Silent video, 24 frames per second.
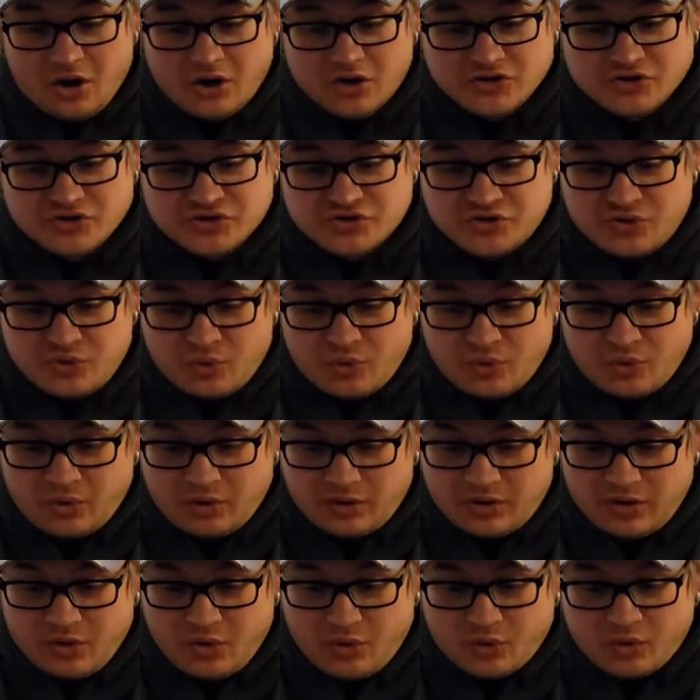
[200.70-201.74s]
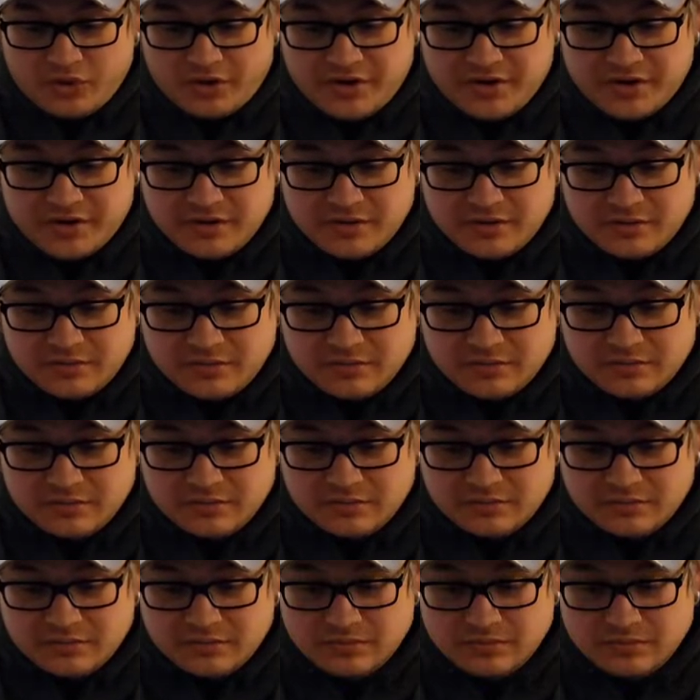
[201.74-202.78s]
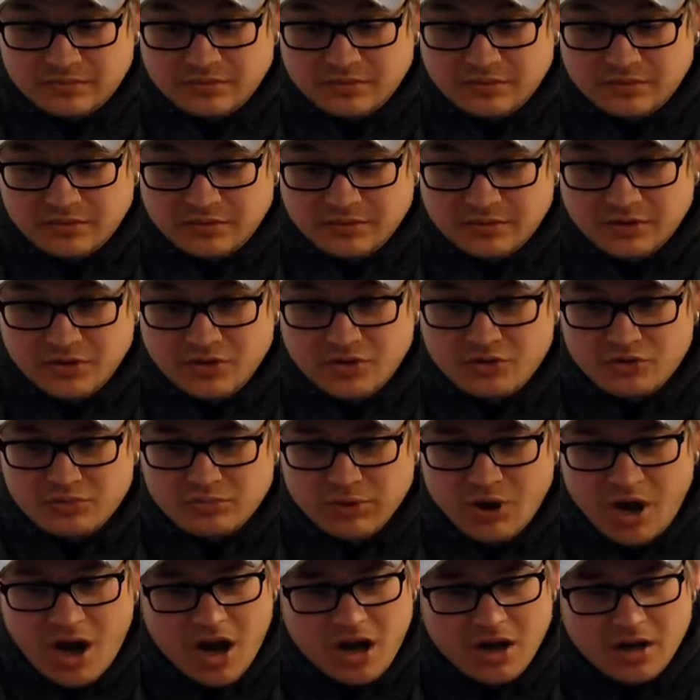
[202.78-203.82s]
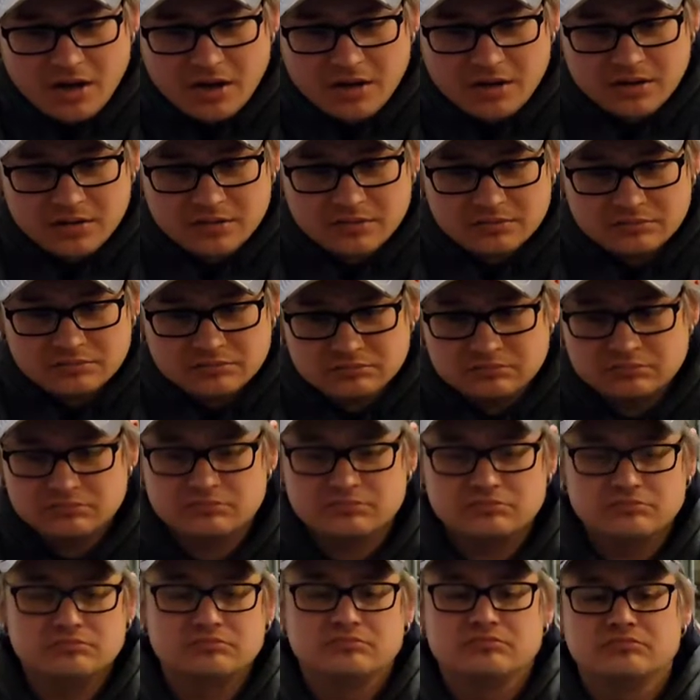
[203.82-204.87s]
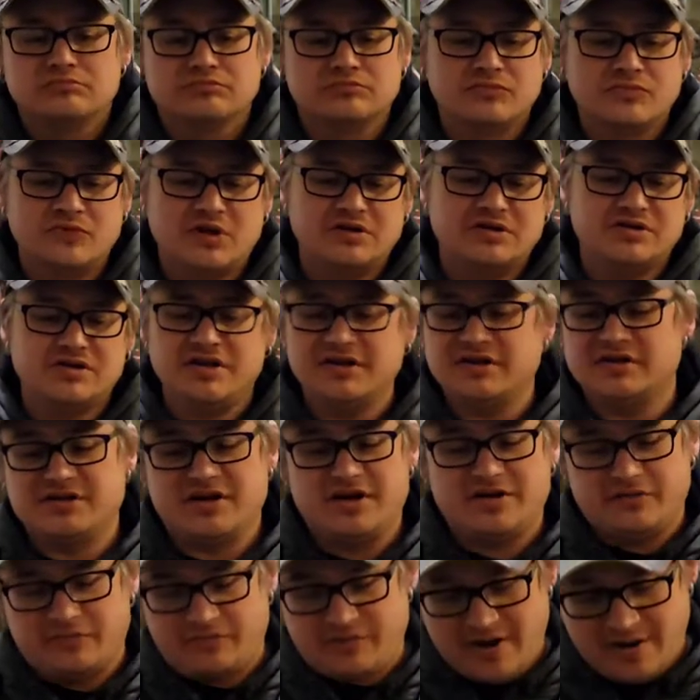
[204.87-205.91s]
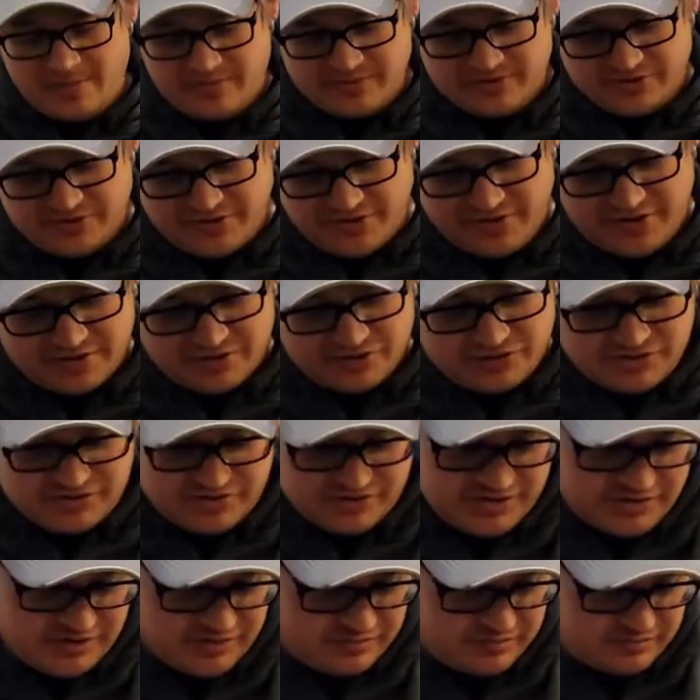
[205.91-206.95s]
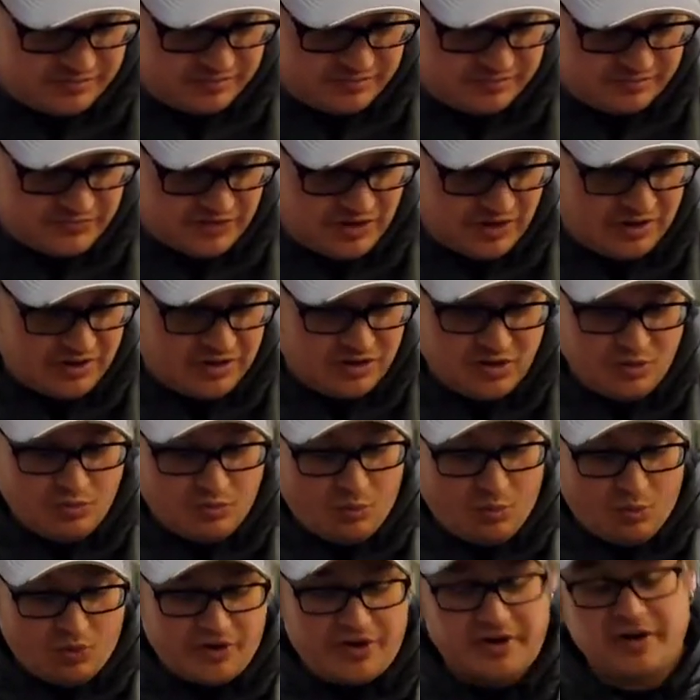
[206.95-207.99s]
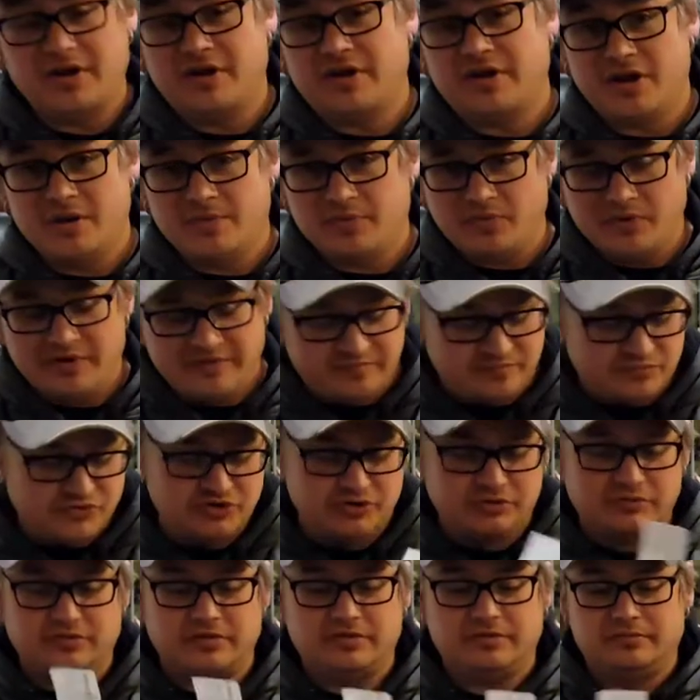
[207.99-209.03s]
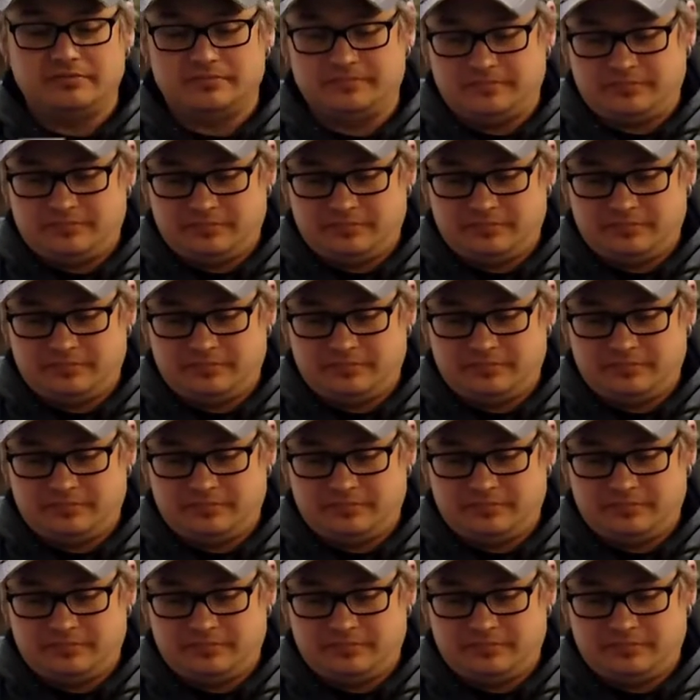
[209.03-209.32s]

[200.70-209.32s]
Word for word: Arkcore, Oren Lodbrok. Let's take this out of the wrapper so you can actually see it. Warning, keep away from children.